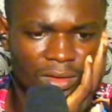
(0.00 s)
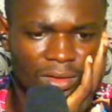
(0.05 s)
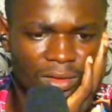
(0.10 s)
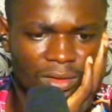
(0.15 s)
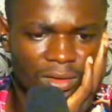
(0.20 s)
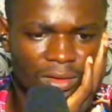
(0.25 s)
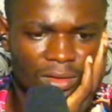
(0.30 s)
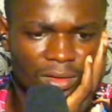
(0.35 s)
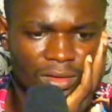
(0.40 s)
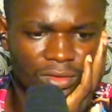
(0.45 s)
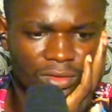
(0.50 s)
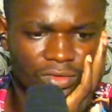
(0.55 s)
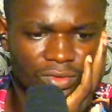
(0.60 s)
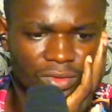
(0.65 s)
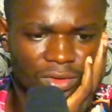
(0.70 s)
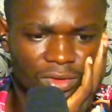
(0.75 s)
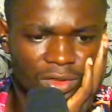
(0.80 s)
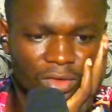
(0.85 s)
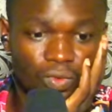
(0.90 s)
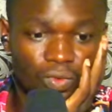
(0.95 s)
Let's
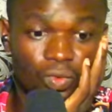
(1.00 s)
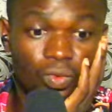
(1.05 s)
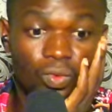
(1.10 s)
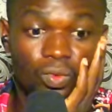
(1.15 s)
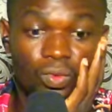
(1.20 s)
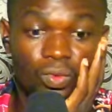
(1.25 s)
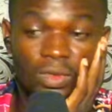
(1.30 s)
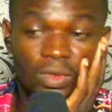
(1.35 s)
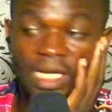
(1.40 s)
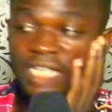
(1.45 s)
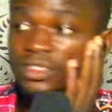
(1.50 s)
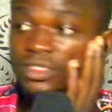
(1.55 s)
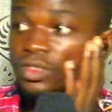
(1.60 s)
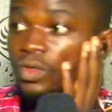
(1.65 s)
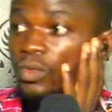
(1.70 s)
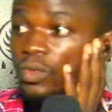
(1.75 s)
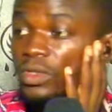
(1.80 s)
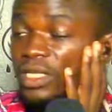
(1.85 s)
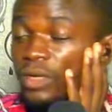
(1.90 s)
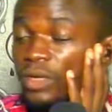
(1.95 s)
go. Oh, that's not
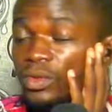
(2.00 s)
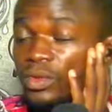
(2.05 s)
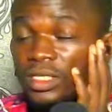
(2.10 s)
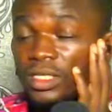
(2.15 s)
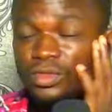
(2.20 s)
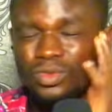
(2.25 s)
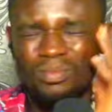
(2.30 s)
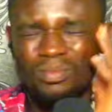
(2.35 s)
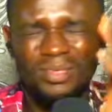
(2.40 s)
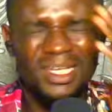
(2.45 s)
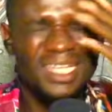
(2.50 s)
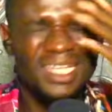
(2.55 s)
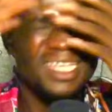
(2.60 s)
what I wanted to play.